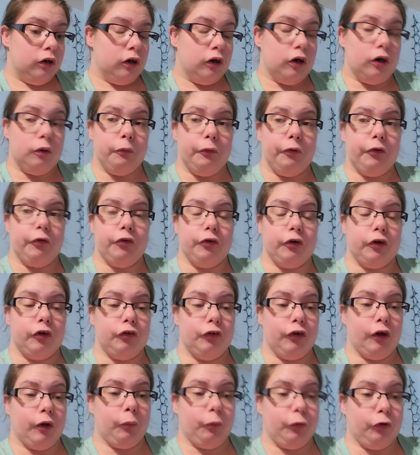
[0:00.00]
almost on
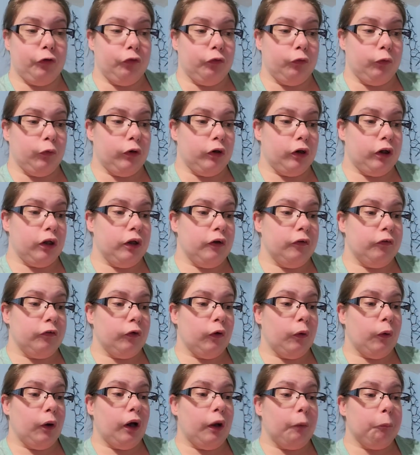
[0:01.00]
chapter 40,
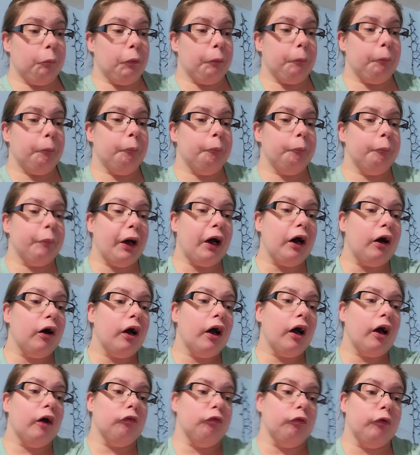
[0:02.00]
so I'm about
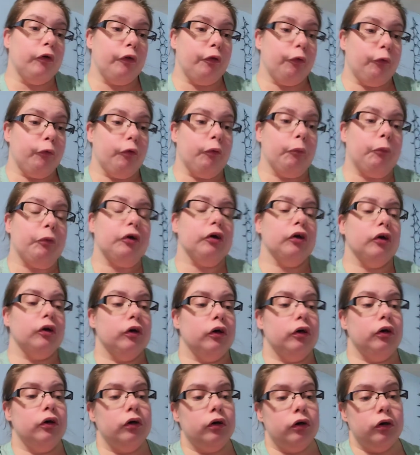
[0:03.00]
halfway through the book.
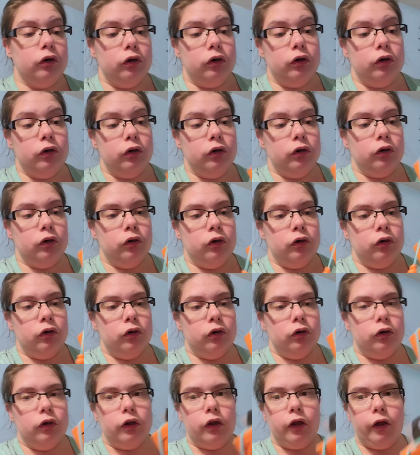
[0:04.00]

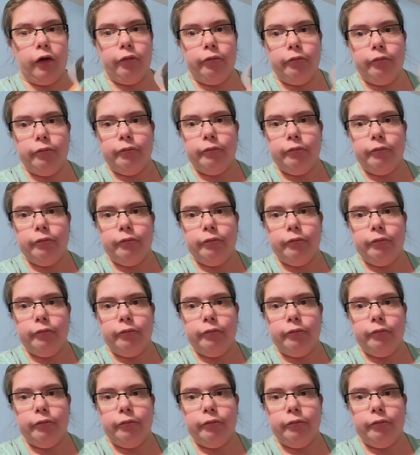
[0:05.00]
Yeah.